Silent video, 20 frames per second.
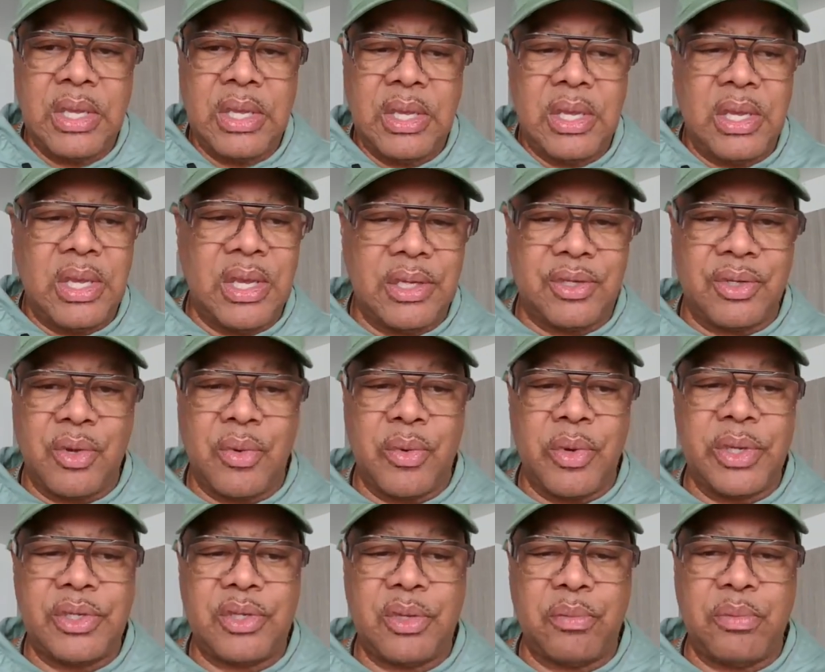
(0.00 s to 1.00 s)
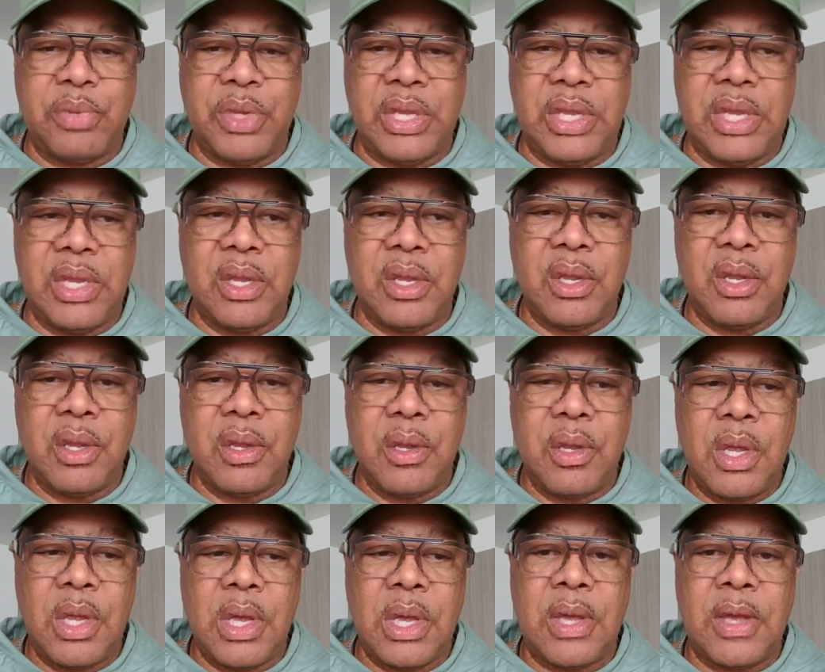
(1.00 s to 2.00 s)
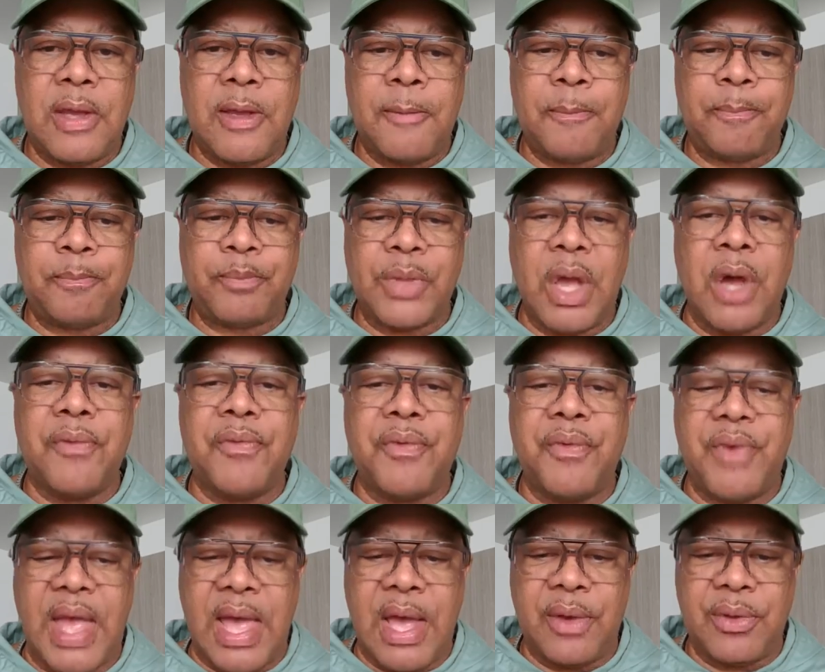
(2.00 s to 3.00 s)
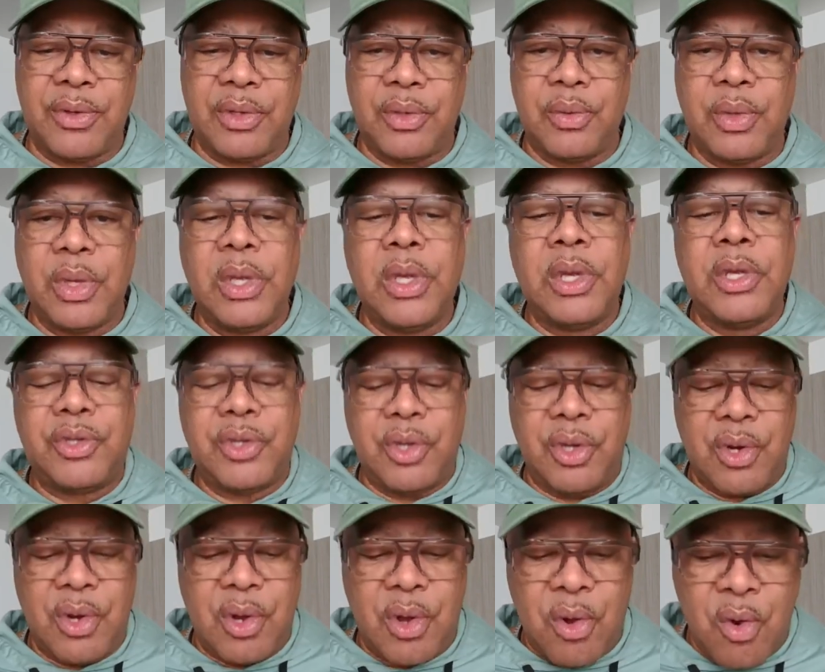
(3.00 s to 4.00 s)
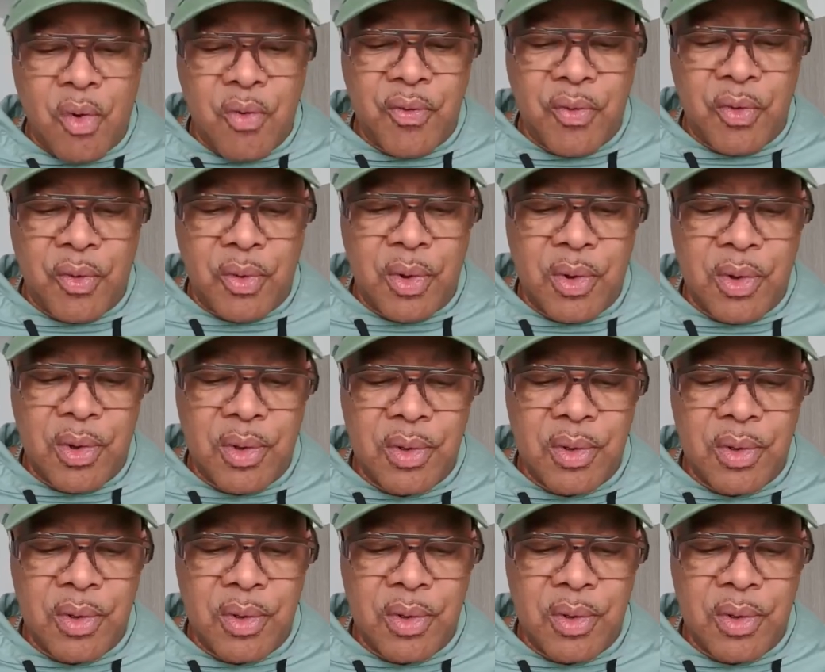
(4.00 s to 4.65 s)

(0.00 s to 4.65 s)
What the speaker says: is going to be of value to your overall